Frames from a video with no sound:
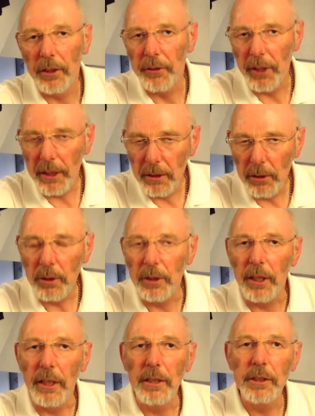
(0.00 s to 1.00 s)
then look at
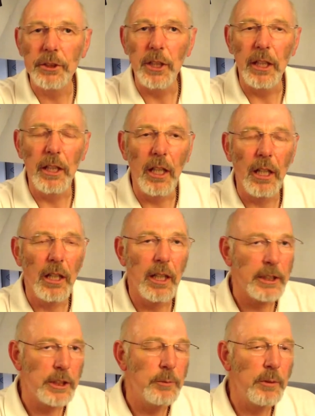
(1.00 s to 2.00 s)
it and say,
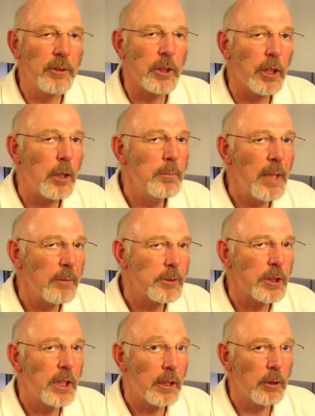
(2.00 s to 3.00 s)
actually we've got no maps
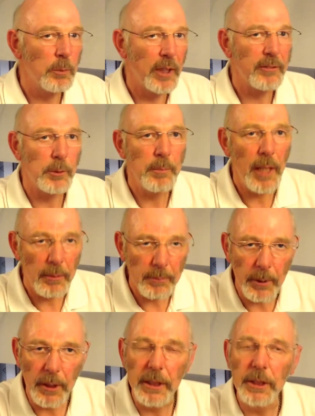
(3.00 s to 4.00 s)
there, could we have a map
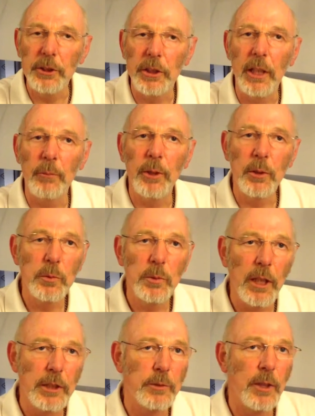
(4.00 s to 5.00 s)
please? And then we all
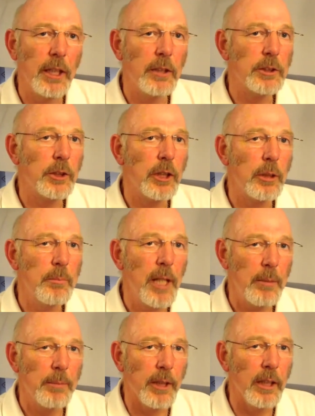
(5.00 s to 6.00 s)
rush around trying to
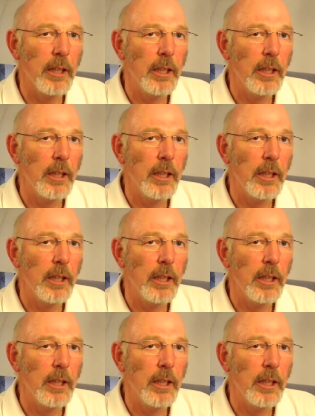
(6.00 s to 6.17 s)
map it.